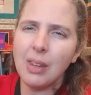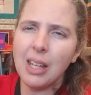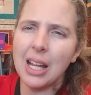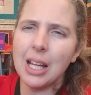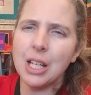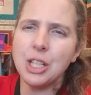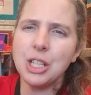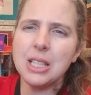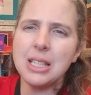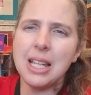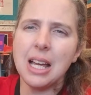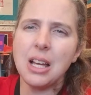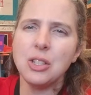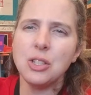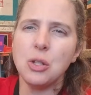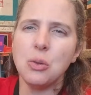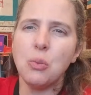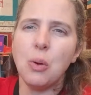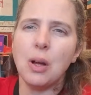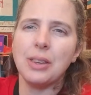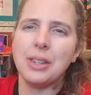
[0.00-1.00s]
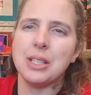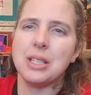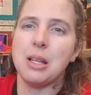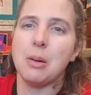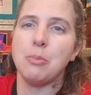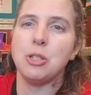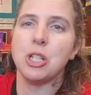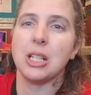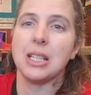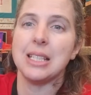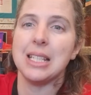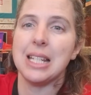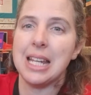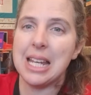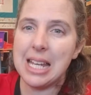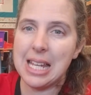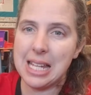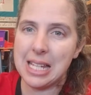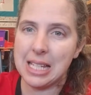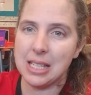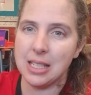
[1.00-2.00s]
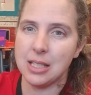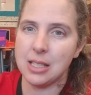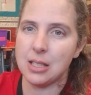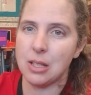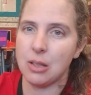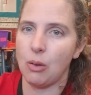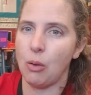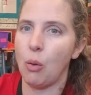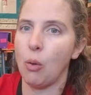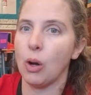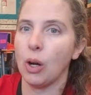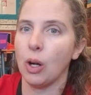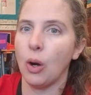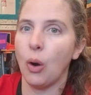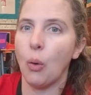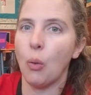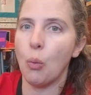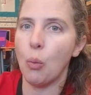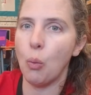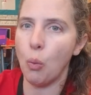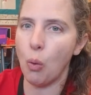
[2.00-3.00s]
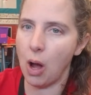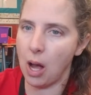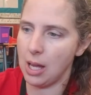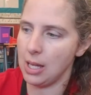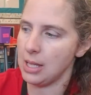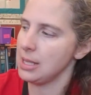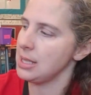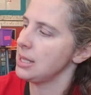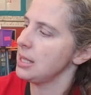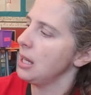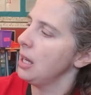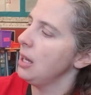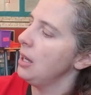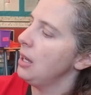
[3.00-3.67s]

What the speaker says: it just tells you what the subject is or was.